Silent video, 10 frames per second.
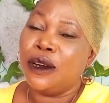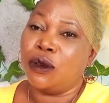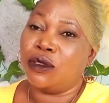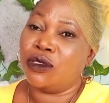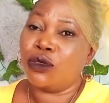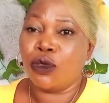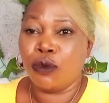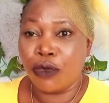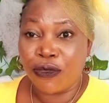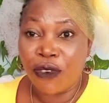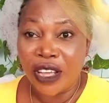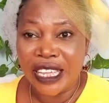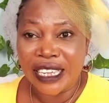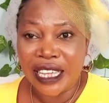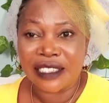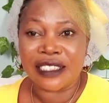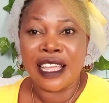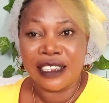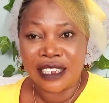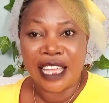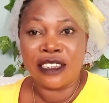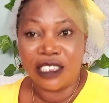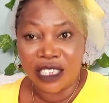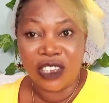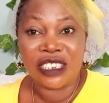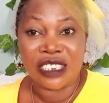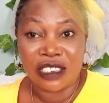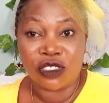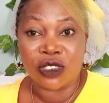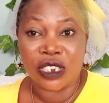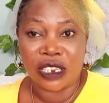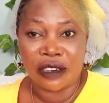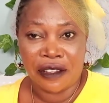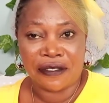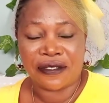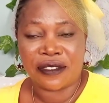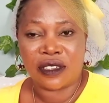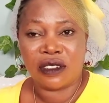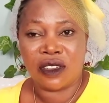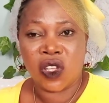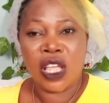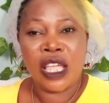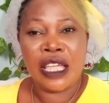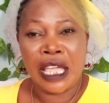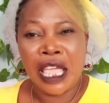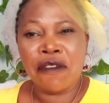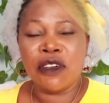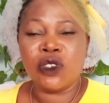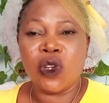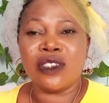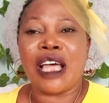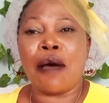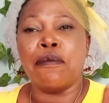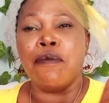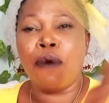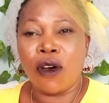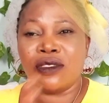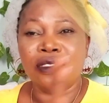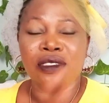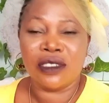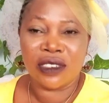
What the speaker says: clothes. Before it gets into the grave. Even those that burn